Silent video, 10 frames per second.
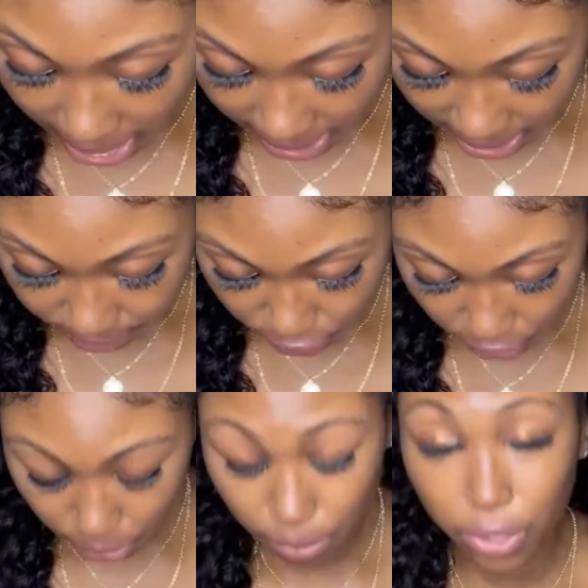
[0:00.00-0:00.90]
I have
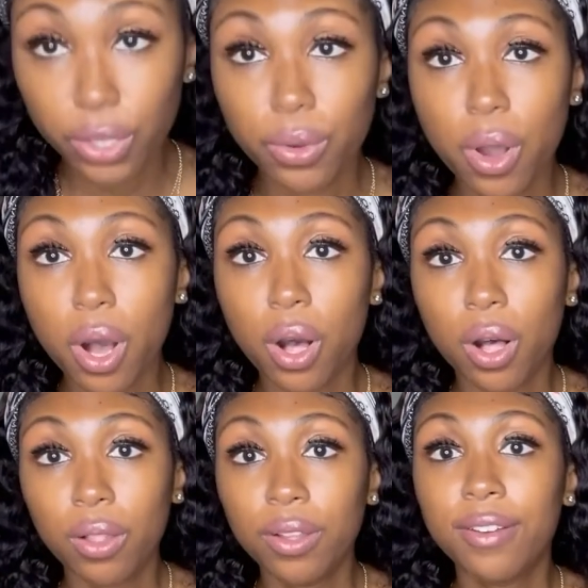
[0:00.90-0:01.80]
shared with you
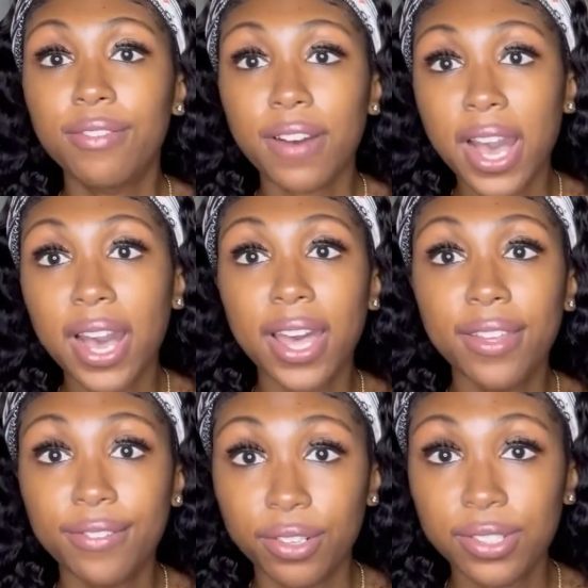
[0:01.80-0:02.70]
all
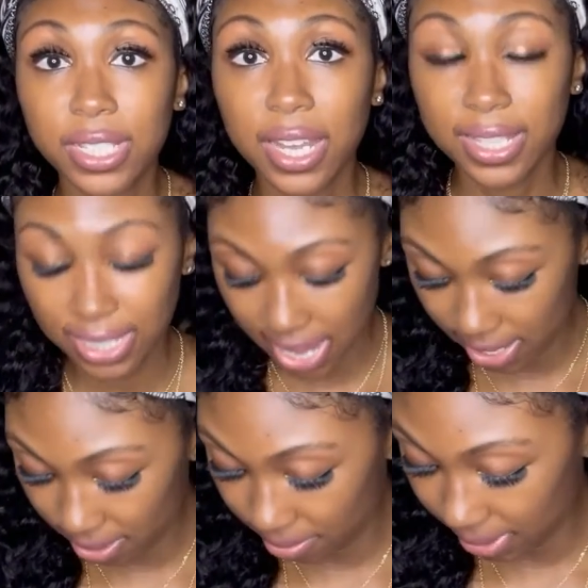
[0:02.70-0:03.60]
5 full size
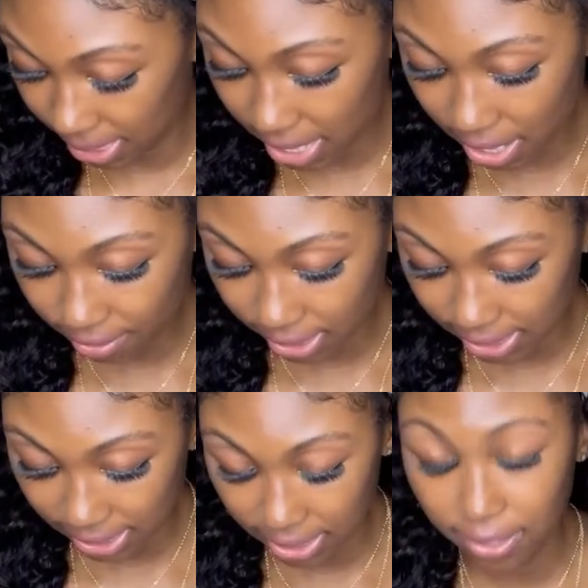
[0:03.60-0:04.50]
items that I
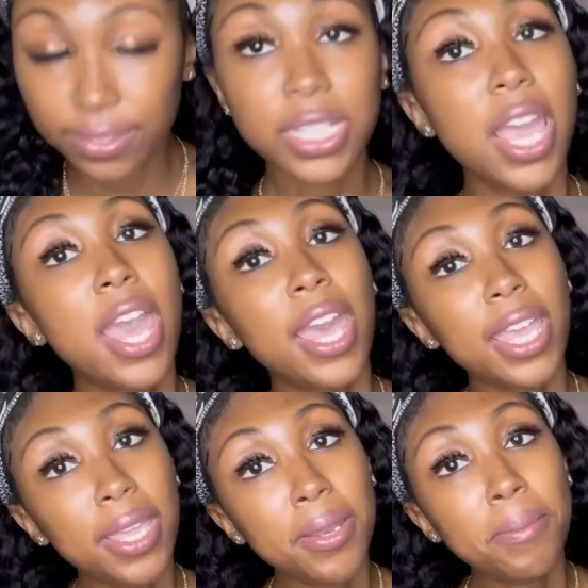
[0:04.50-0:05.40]
received
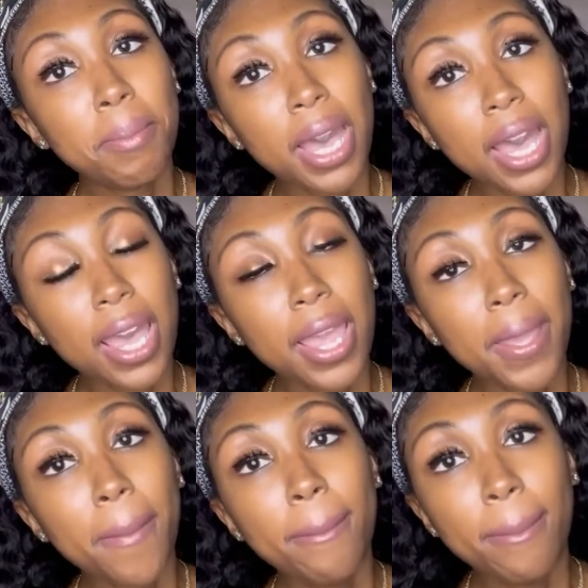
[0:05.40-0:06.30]
in
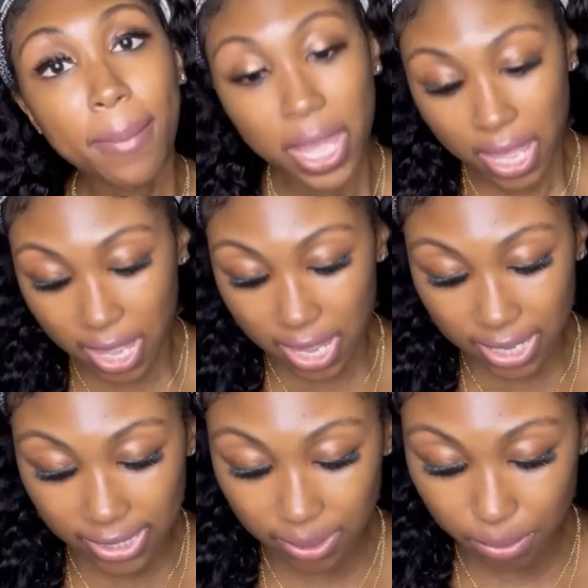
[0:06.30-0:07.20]
my May
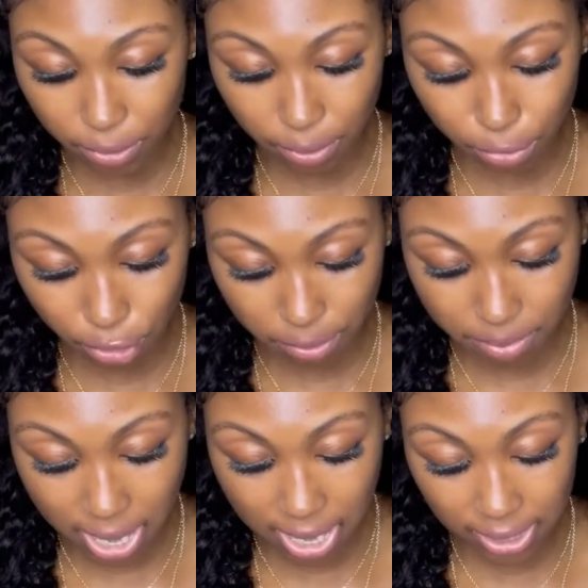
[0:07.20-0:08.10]
subscription
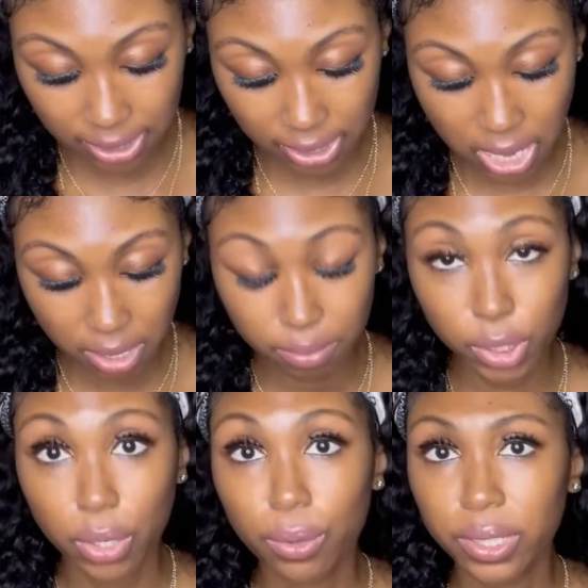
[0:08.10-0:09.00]
box.
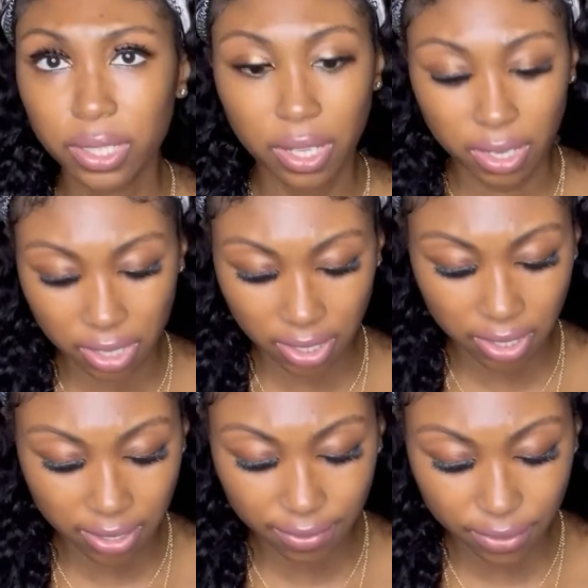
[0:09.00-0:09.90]
So again,
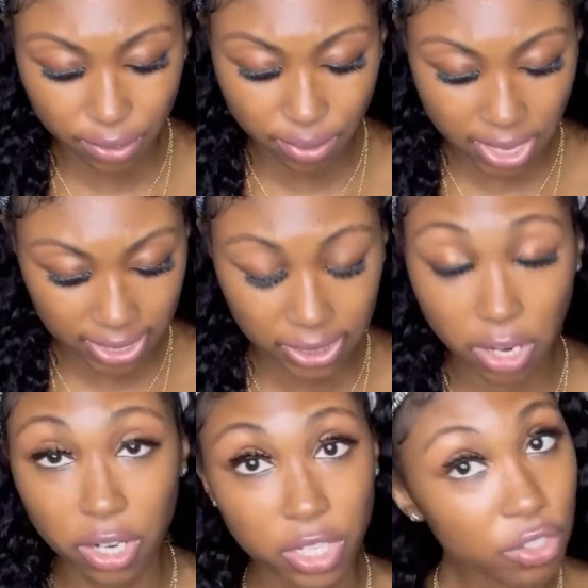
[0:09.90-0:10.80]
if you guys
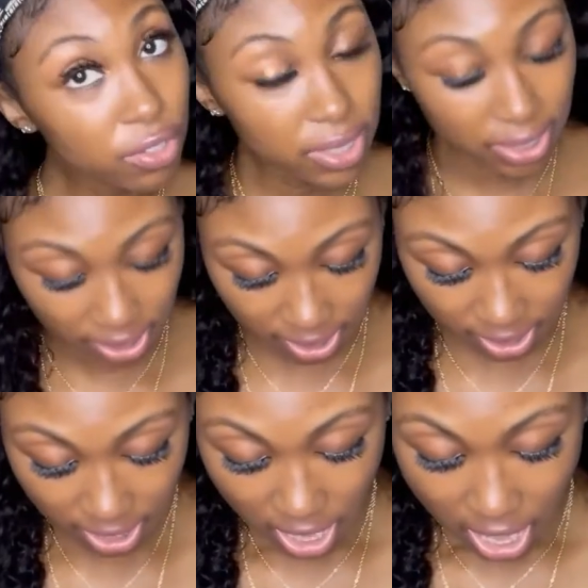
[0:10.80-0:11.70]
are interested
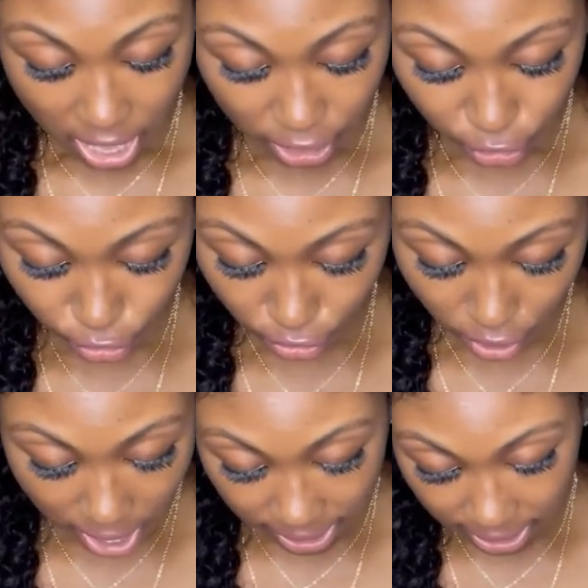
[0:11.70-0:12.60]
in
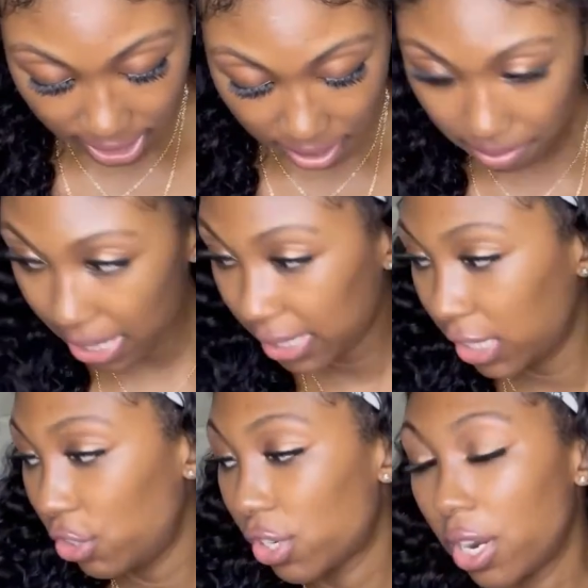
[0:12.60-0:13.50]
trying out
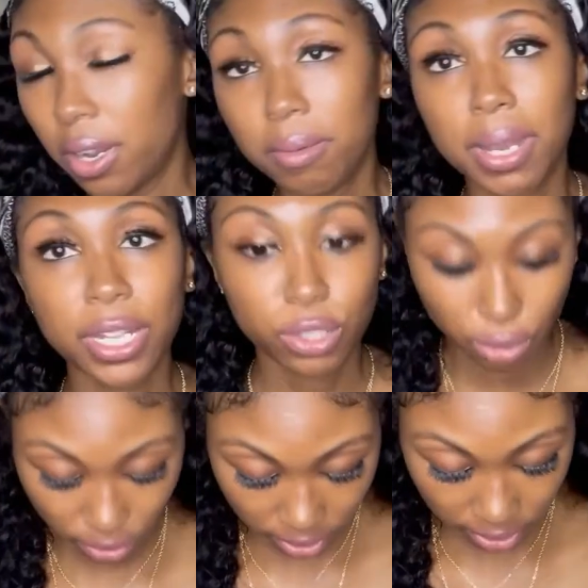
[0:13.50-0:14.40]
Boxycharm, I
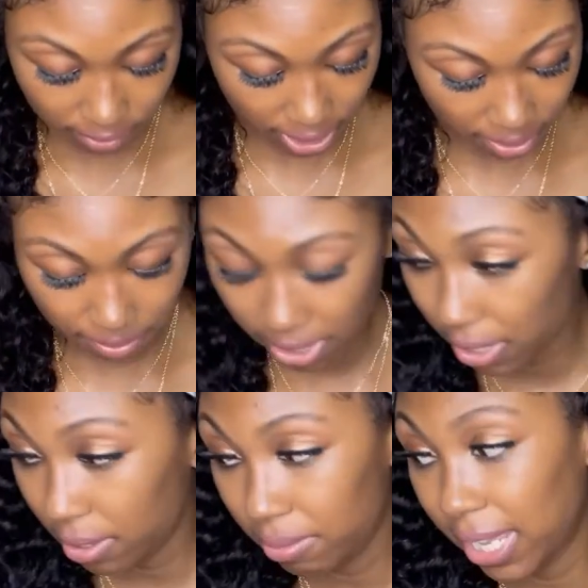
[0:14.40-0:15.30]
totally recommend
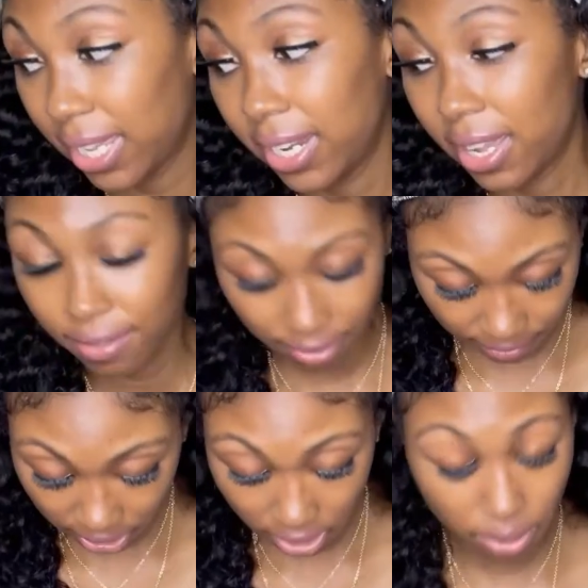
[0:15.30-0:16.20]
them. Like in every
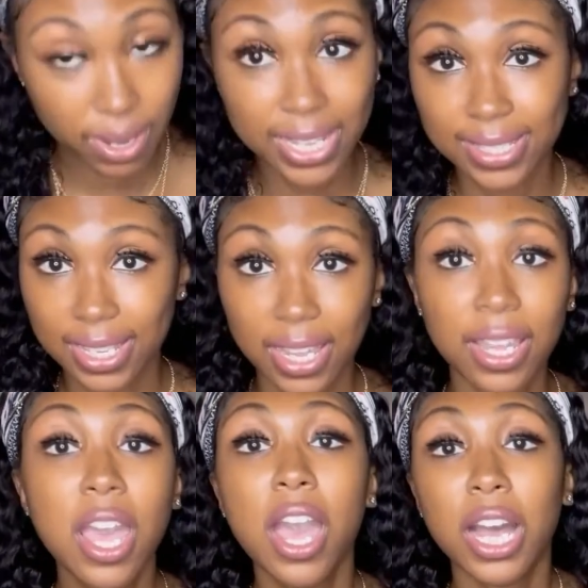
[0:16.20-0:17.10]
video I say,
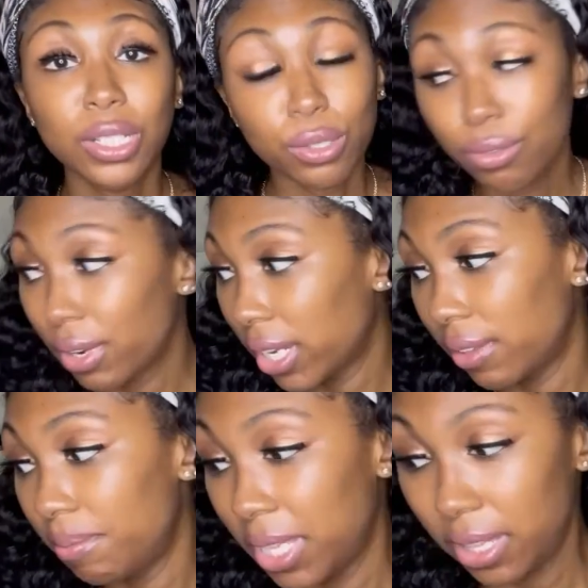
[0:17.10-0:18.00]
I do
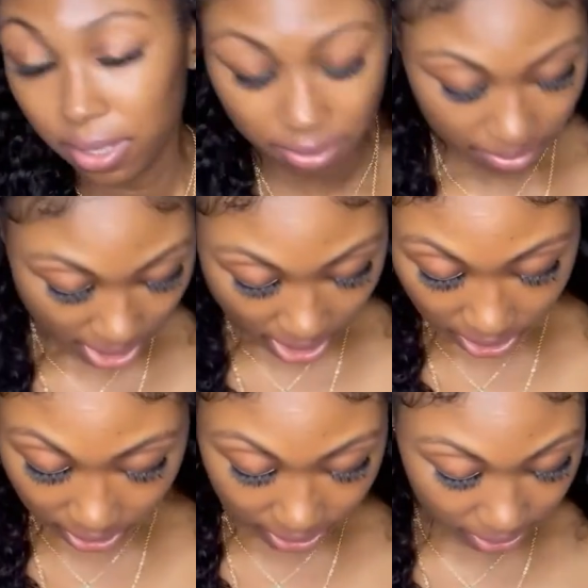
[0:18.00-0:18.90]
recommend them. I
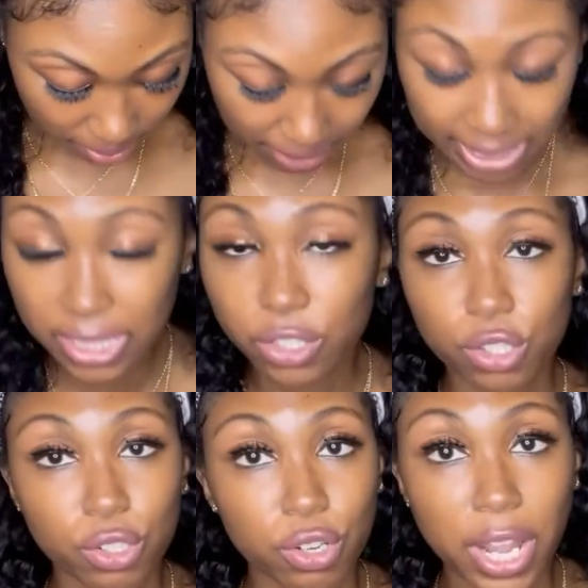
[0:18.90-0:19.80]
think it's amazing
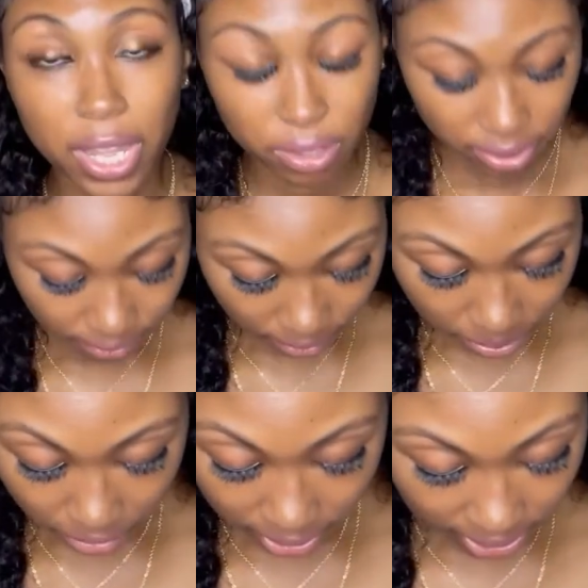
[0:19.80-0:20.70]
to try out
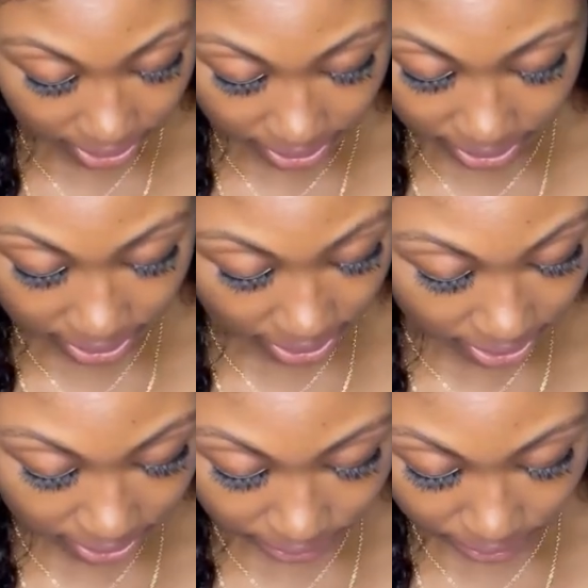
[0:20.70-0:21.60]
different brands, to
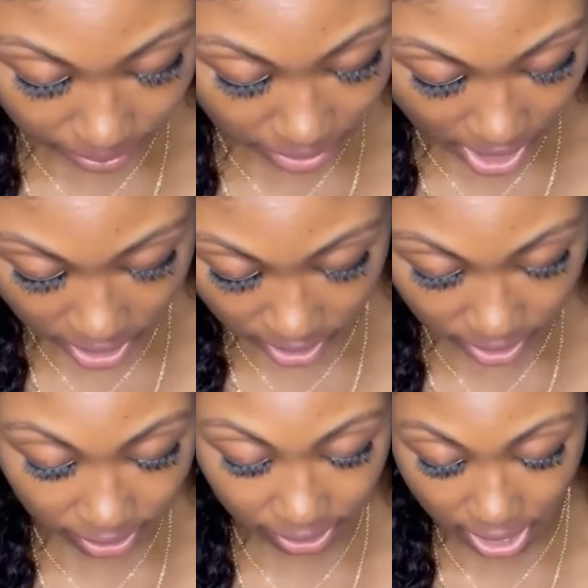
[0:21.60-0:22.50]
test different products.